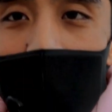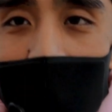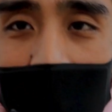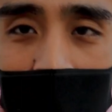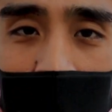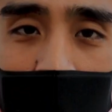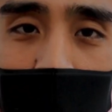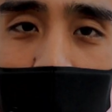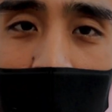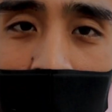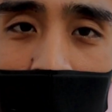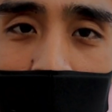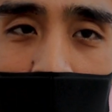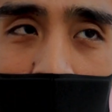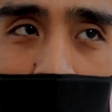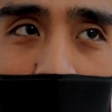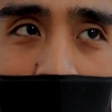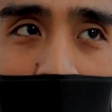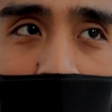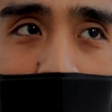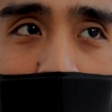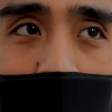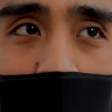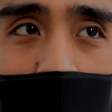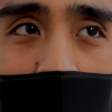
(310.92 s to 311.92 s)
This baby
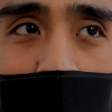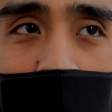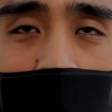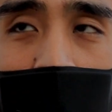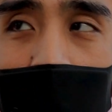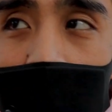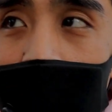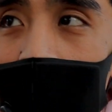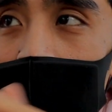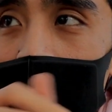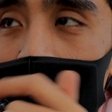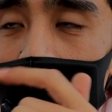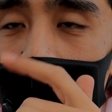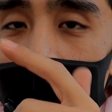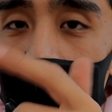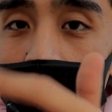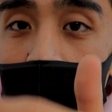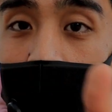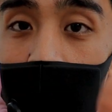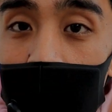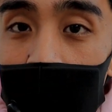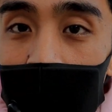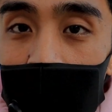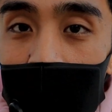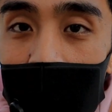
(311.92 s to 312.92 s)
right here, it's the
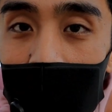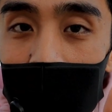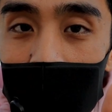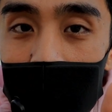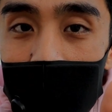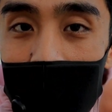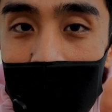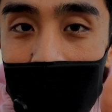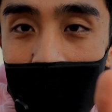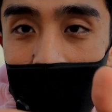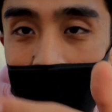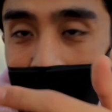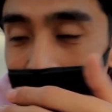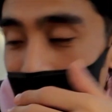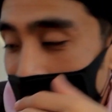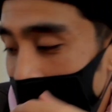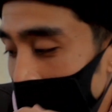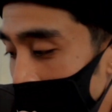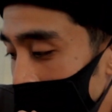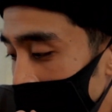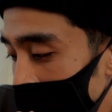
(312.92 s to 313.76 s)
first lens that I got,